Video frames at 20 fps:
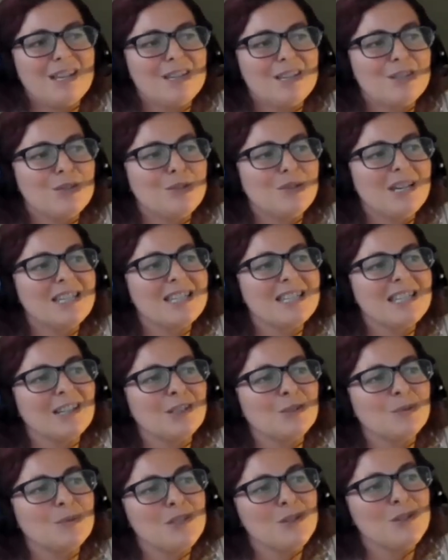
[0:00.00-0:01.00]
So let's
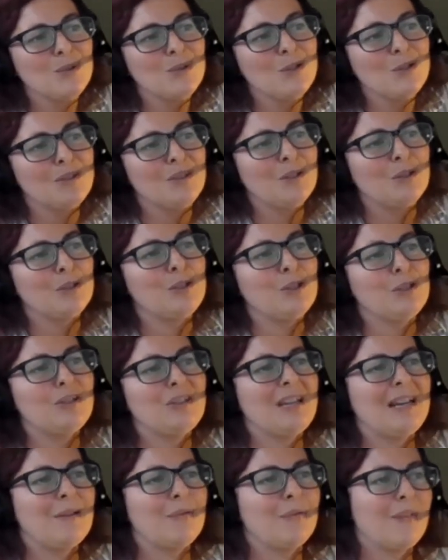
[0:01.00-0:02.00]
start with you, Lieutenant
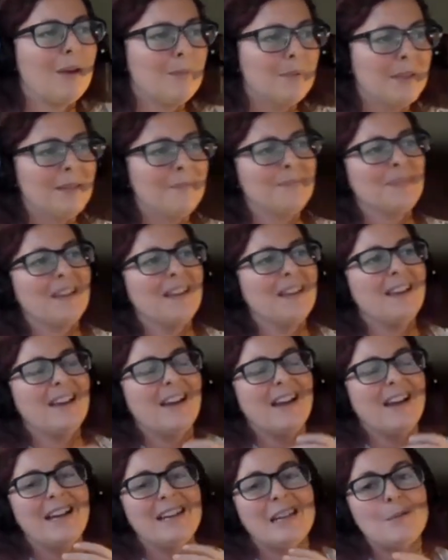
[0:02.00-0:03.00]
Colonel Fally.
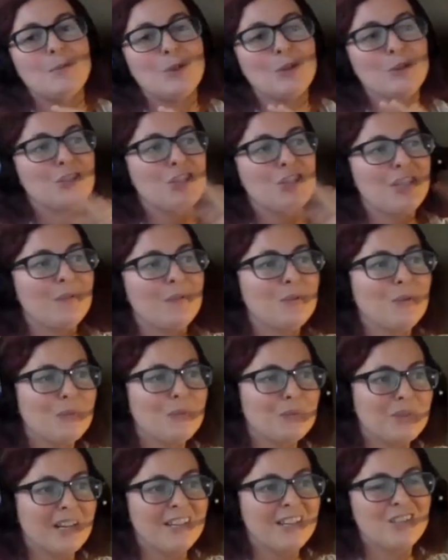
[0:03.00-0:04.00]
And I'm going to shift to
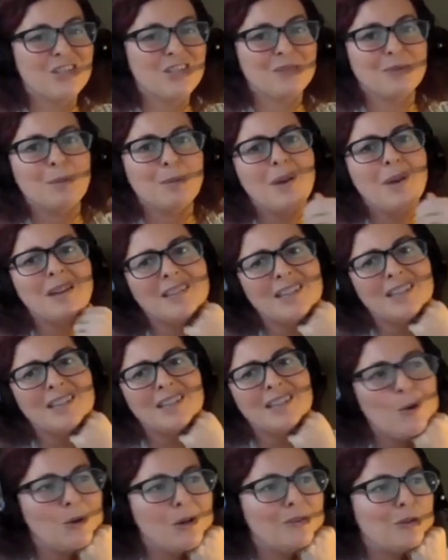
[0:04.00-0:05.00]
French, reminding
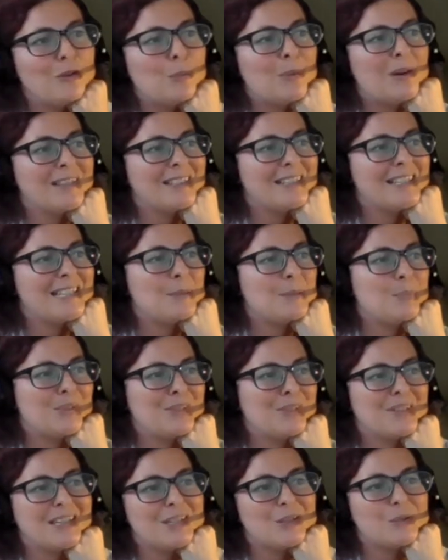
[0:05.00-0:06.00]
all of our
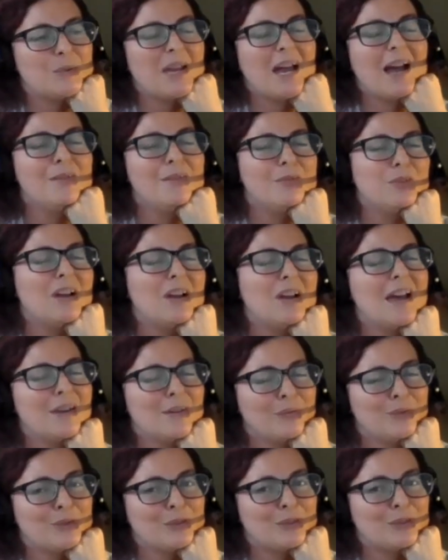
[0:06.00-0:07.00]
participants that we have a
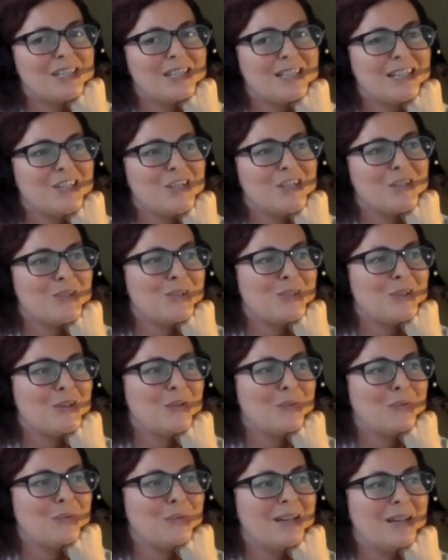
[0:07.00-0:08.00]
live translation
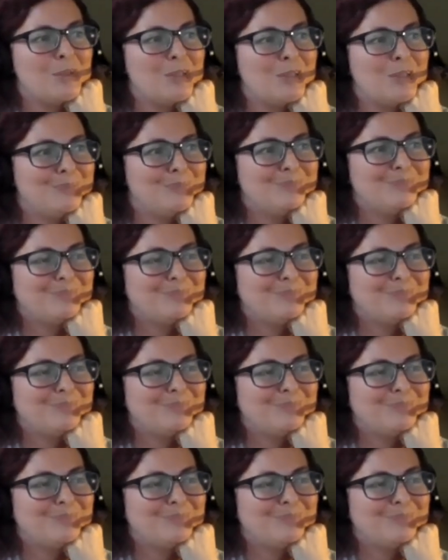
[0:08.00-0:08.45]
available.